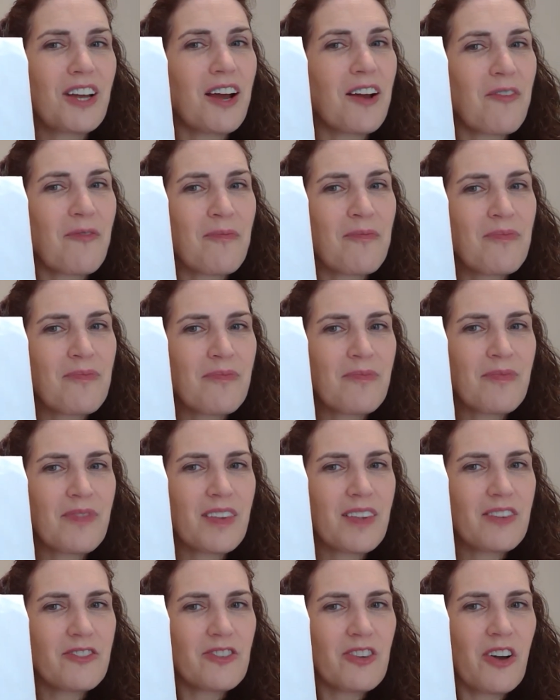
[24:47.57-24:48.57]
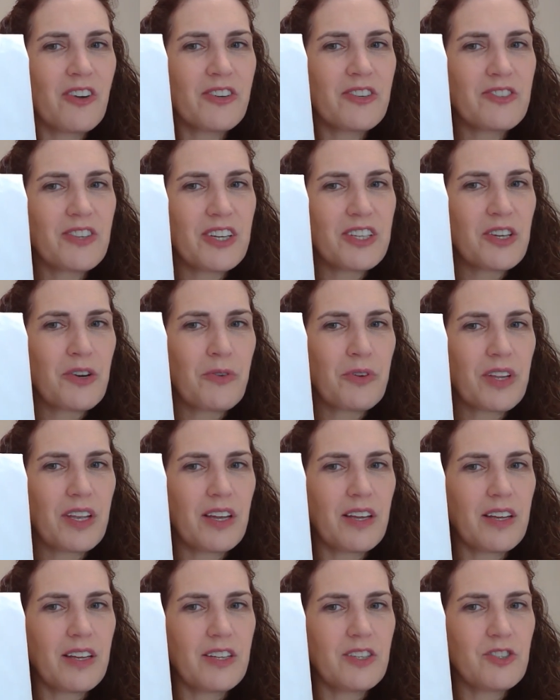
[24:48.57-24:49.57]
as long as I don't
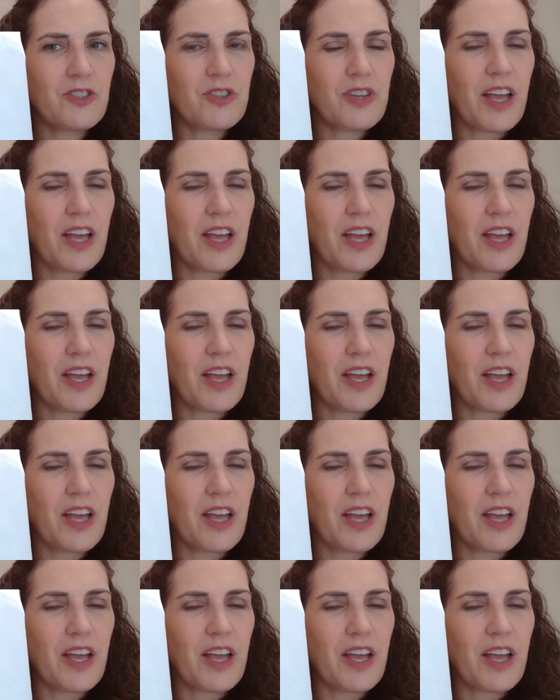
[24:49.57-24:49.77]
get into